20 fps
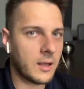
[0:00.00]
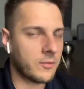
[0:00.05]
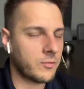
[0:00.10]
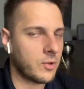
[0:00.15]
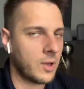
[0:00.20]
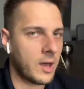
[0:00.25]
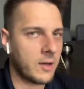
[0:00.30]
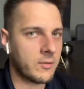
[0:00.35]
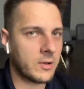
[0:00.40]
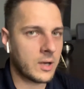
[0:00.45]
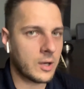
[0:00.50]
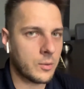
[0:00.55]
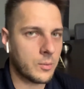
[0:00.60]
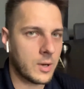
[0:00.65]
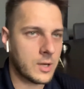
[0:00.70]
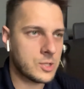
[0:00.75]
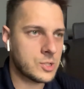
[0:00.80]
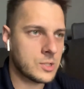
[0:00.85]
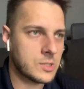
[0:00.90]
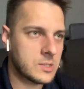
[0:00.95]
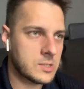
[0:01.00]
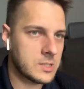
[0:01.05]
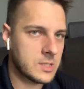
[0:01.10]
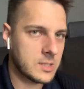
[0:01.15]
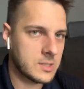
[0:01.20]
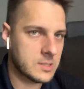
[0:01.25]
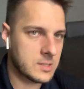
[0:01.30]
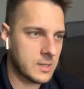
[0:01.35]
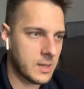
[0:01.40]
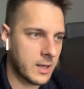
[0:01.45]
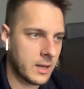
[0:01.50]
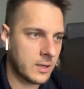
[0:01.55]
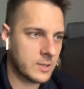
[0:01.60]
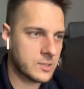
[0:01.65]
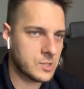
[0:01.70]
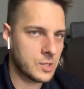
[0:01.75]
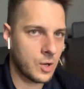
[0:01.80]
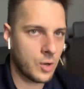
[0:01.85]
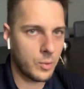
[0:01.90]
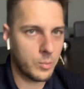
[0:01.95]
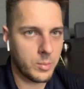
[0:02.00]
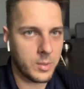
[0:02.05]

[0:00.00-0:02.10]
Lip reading: If you have any questions, just let us know.